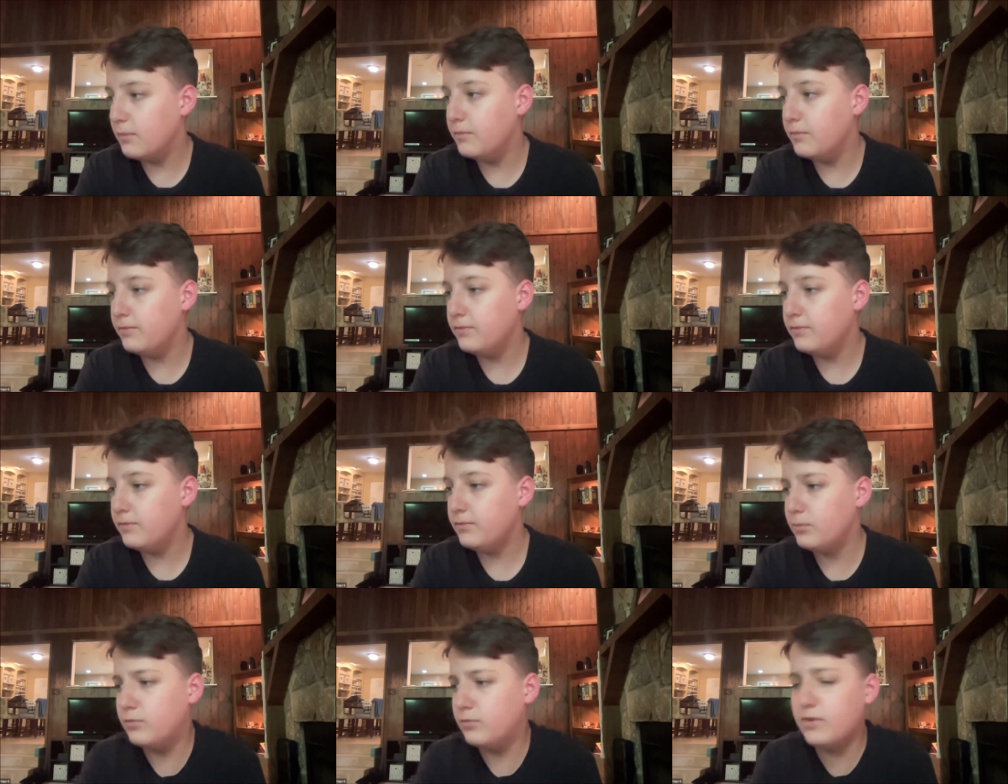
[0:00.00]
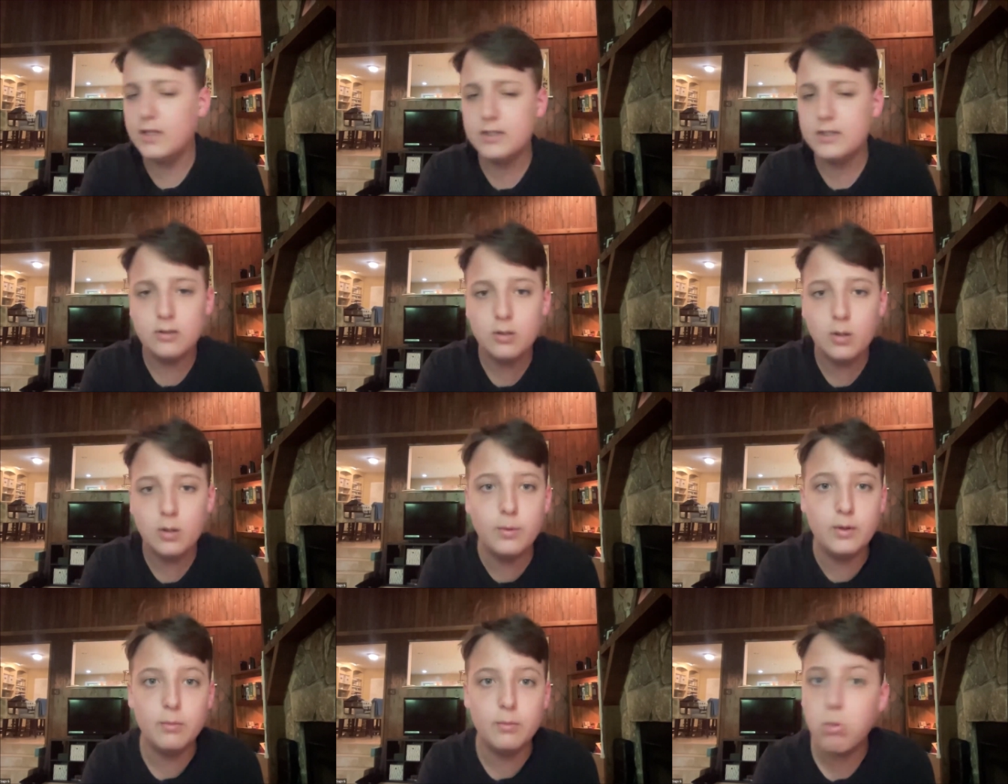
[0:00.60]
In
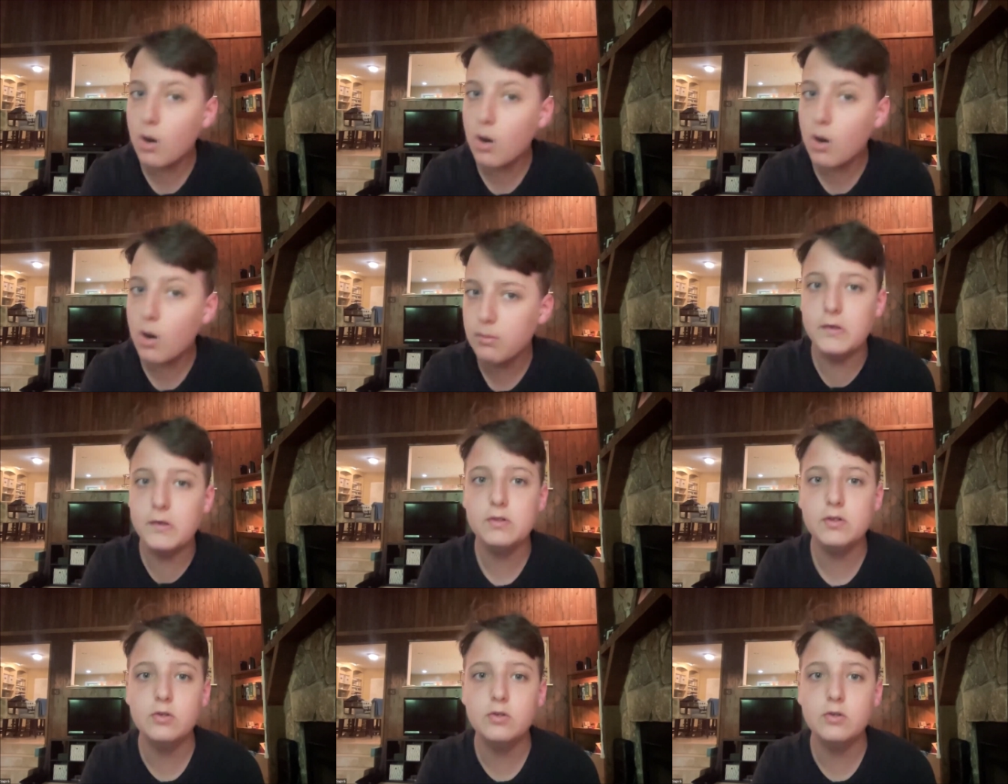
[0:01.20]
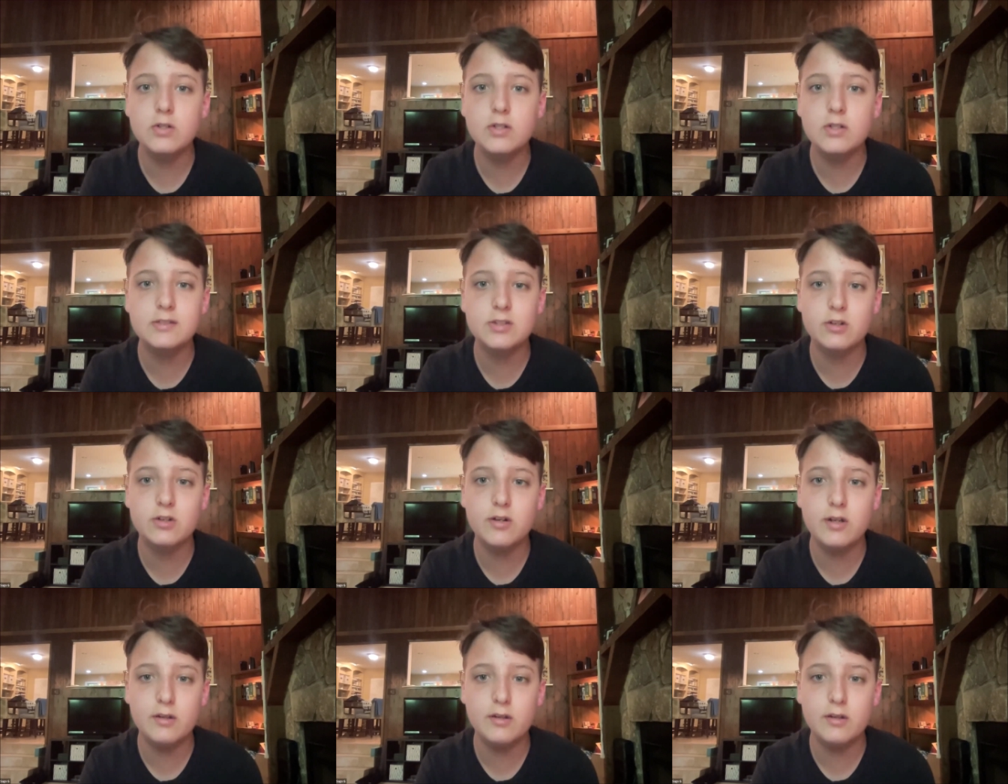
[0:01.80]
fact, it'll probably be a
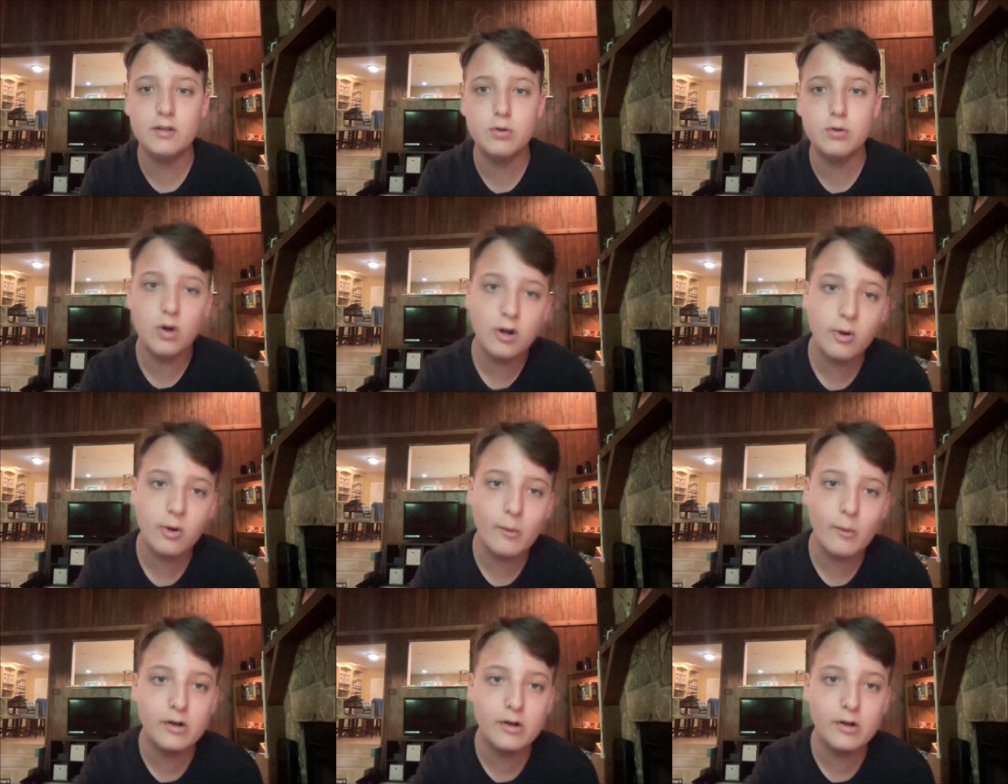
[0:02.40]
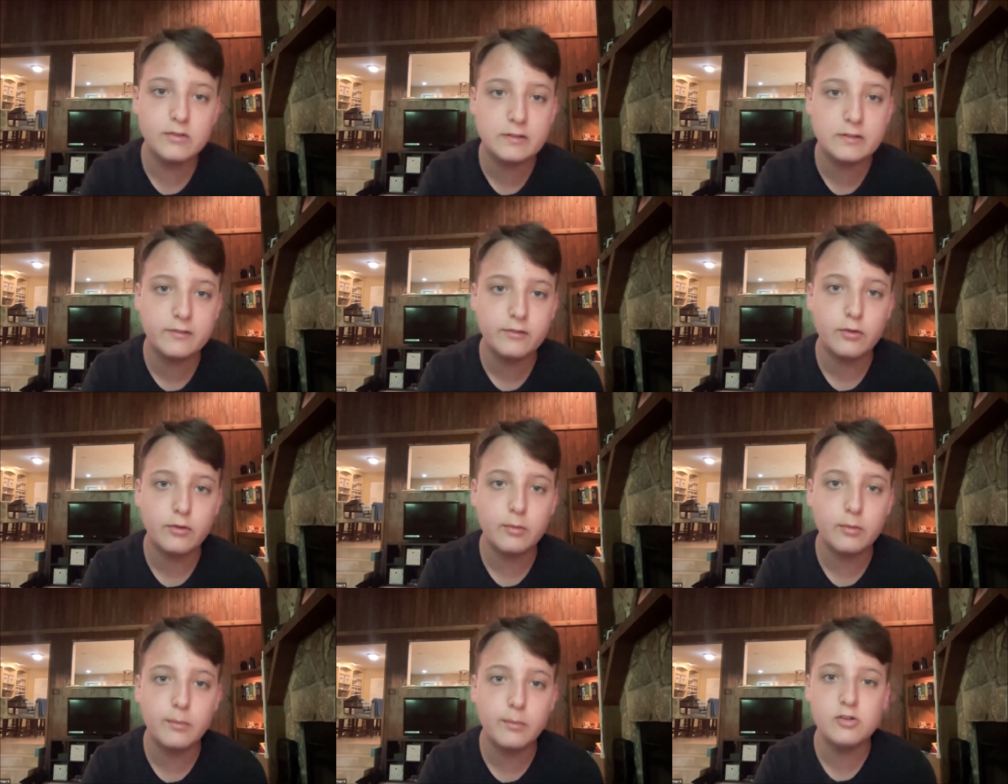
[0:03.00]
little concerning if you were unaware
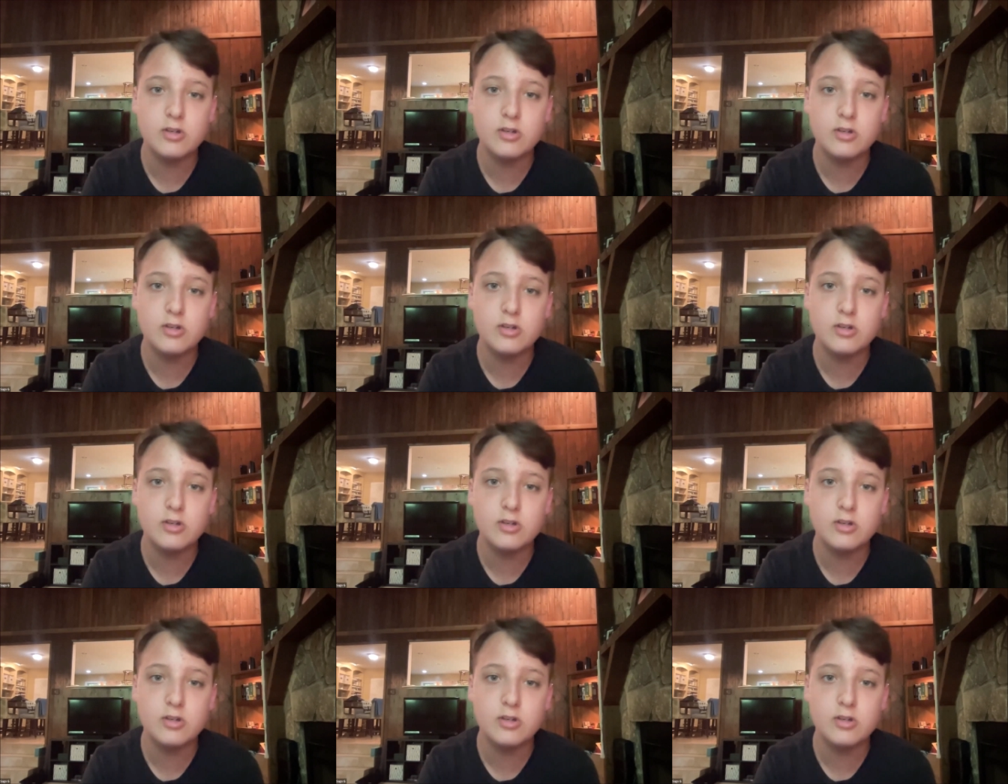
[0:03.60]
of this